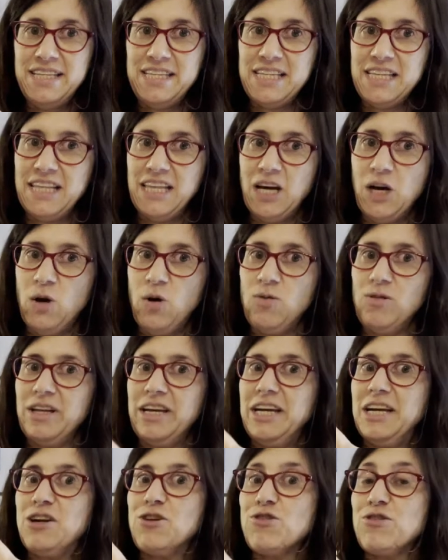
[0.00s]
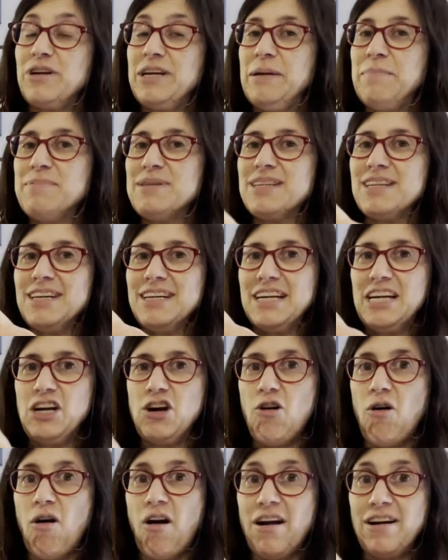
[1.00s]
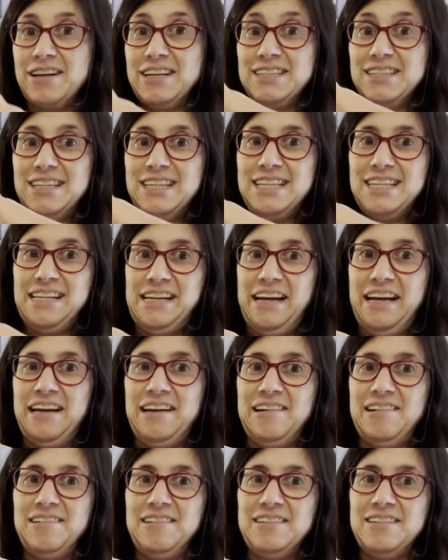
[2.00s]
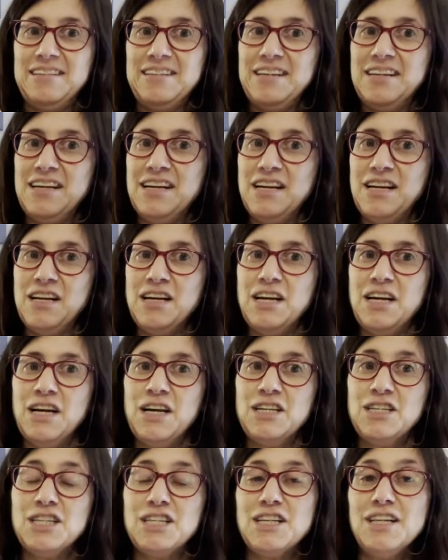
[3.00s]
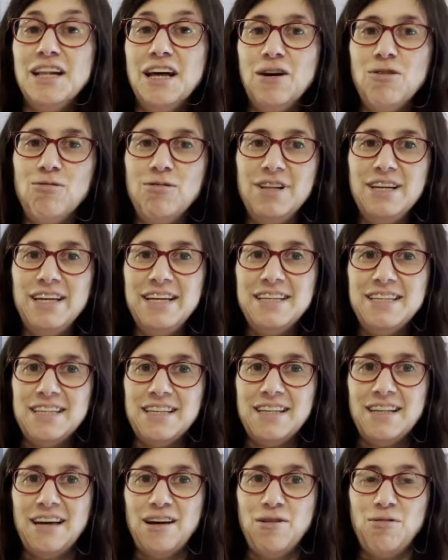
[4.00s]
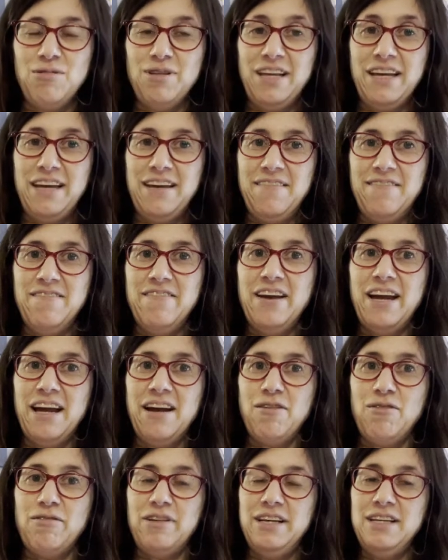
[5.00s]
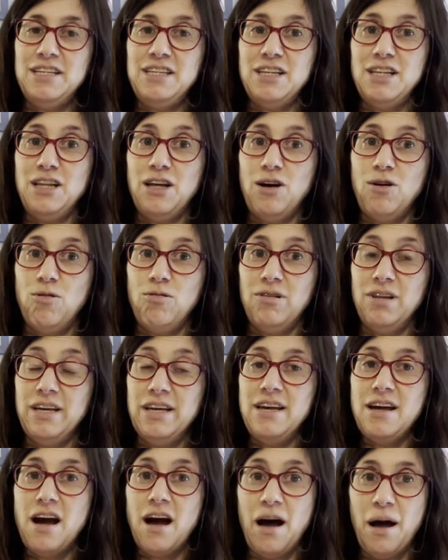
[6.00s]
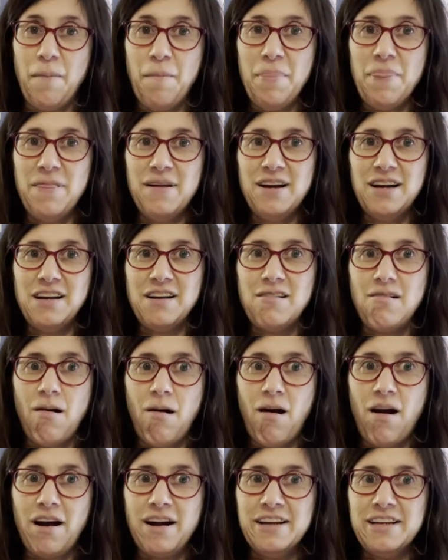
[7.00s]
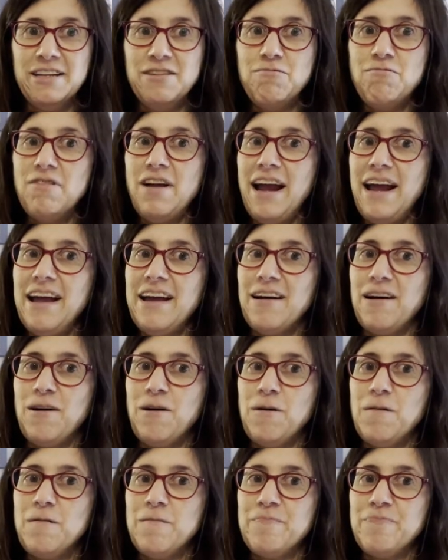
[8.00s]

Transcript: slowly creeps the garden snail. Slowly, slowly, very slowly up the garden rail.